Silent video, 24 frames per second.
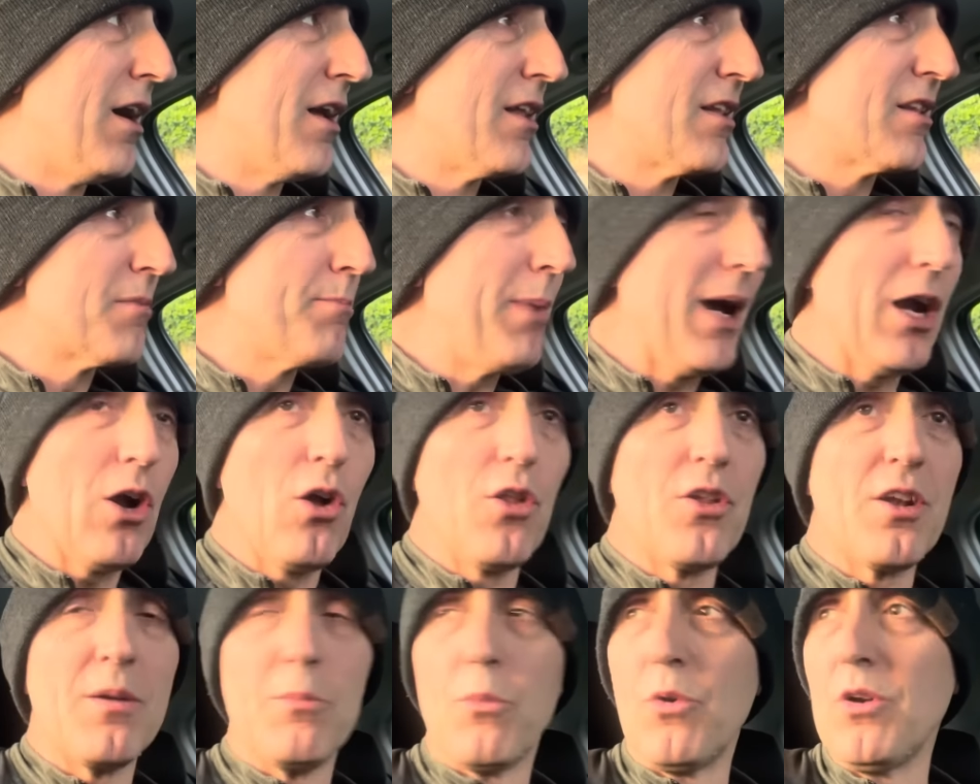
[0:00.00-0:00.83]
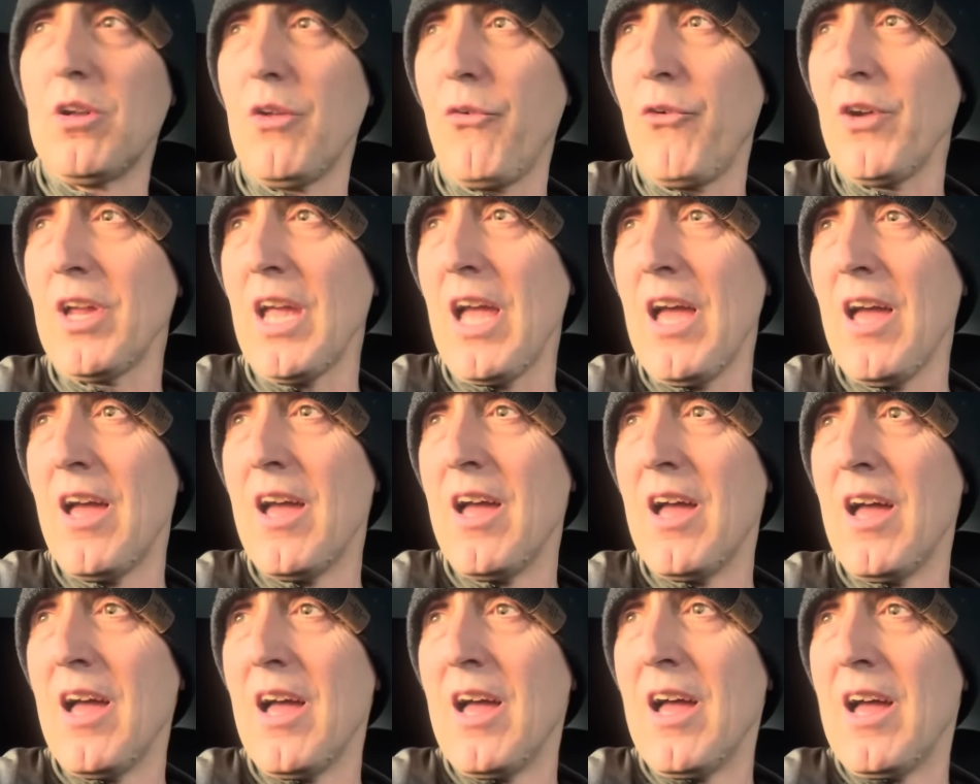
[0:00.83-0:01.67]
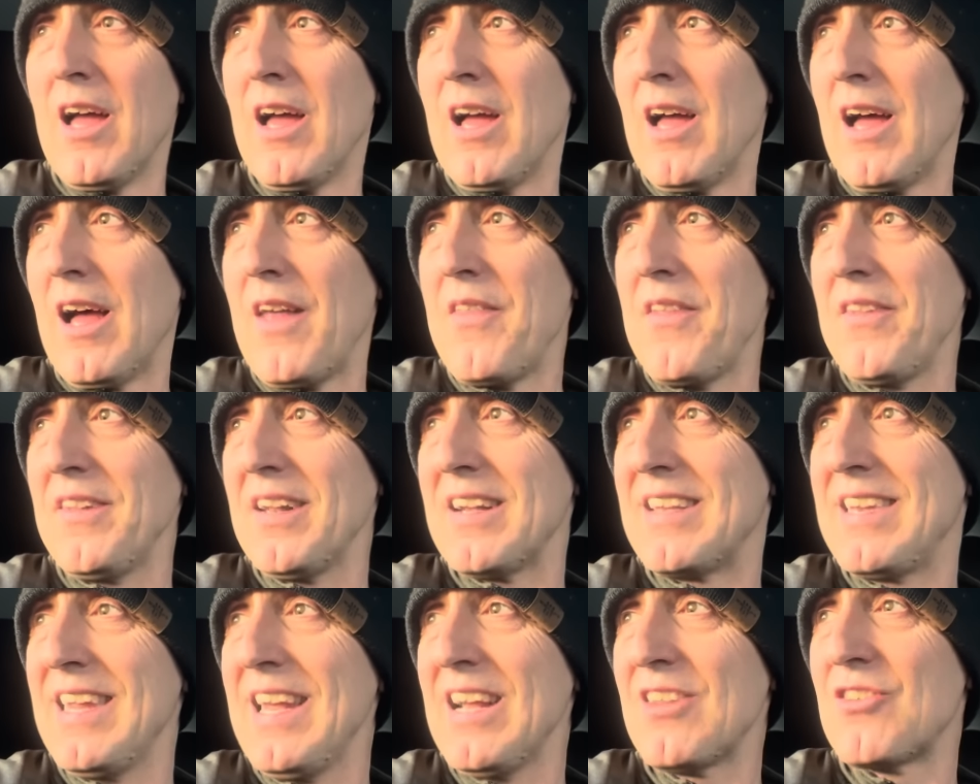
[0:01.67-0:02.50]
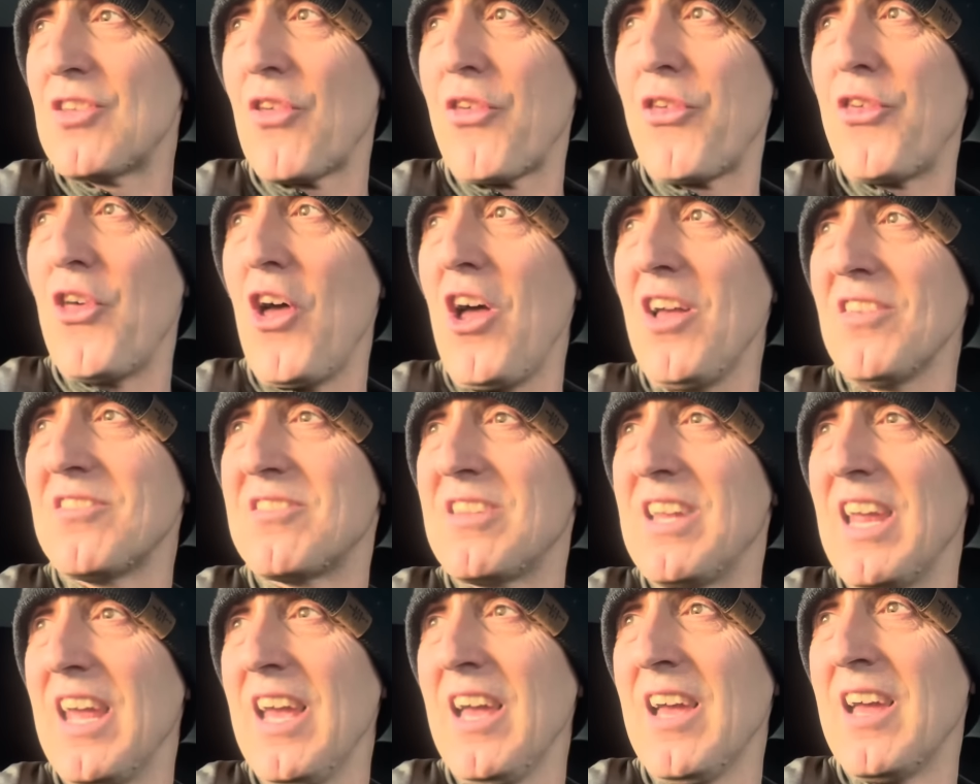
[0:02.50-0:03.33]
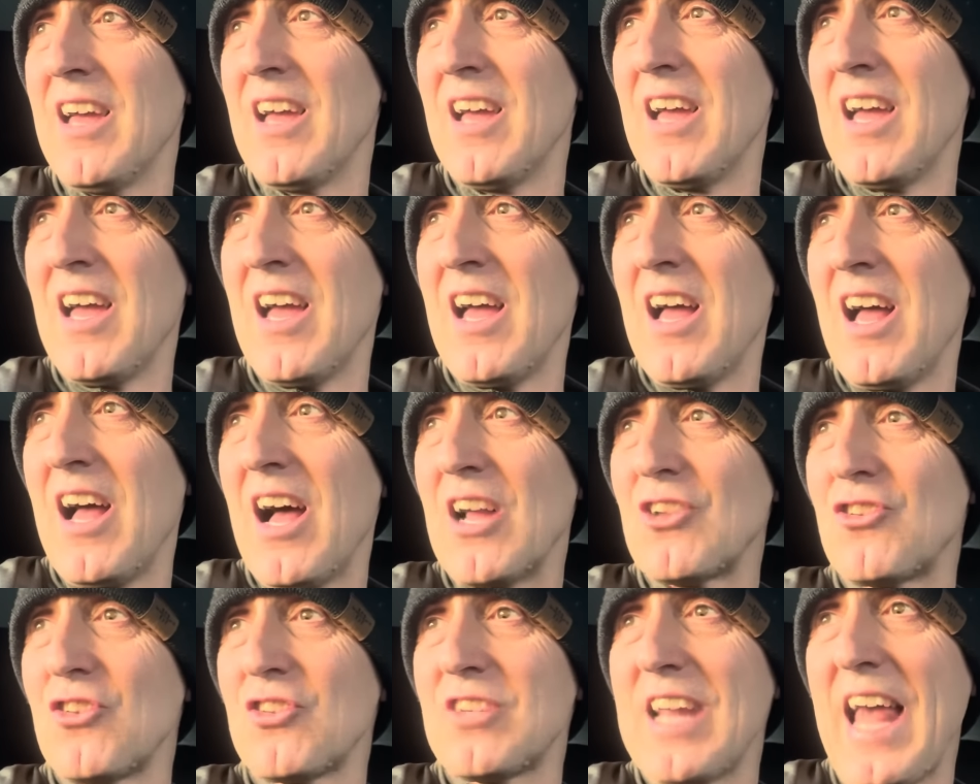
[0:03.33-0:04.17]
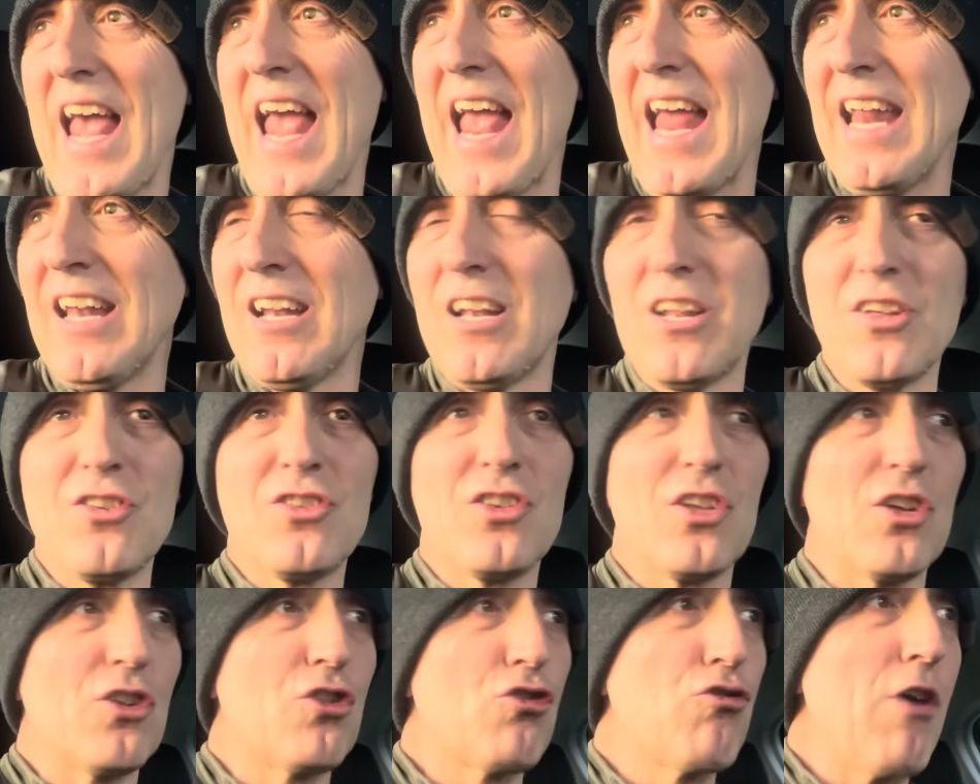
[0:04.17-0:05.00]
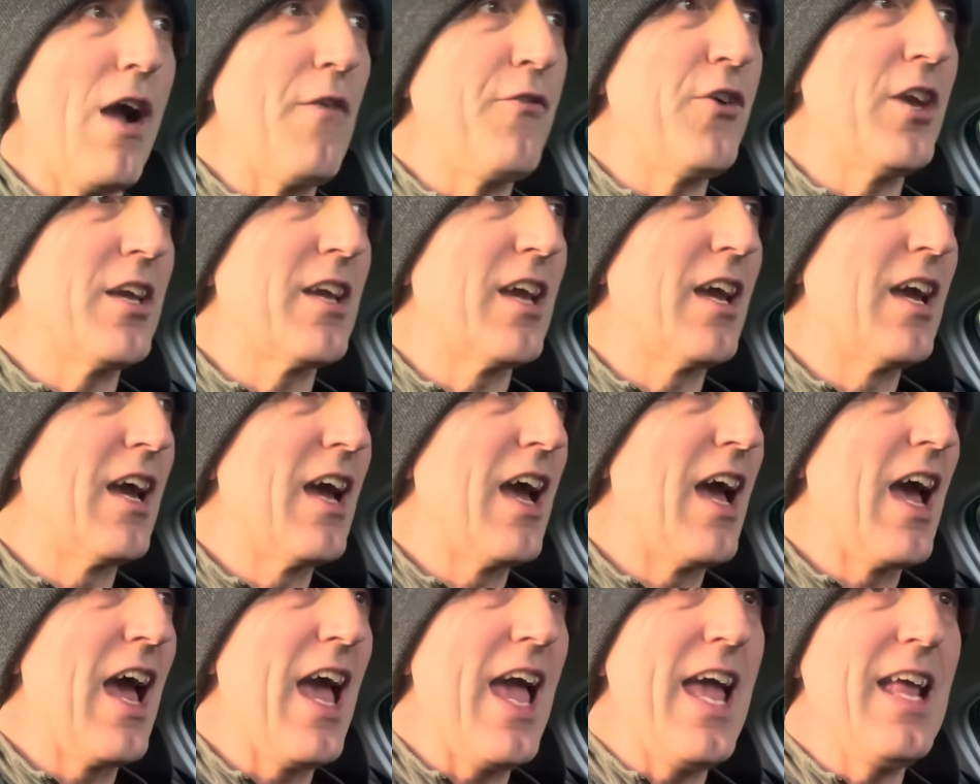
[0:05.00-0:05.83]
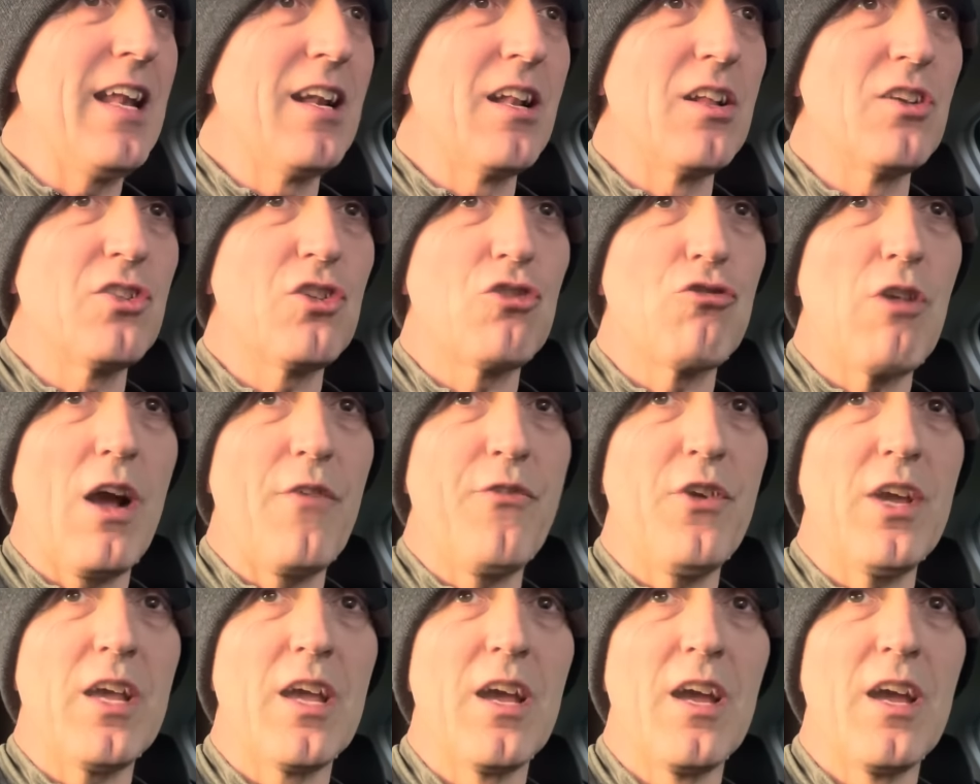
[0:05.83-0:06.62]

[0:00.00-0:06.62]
It's bank holiday Monday for you. And then the day it's a Thursday, it's just endless traffic, endless traffic.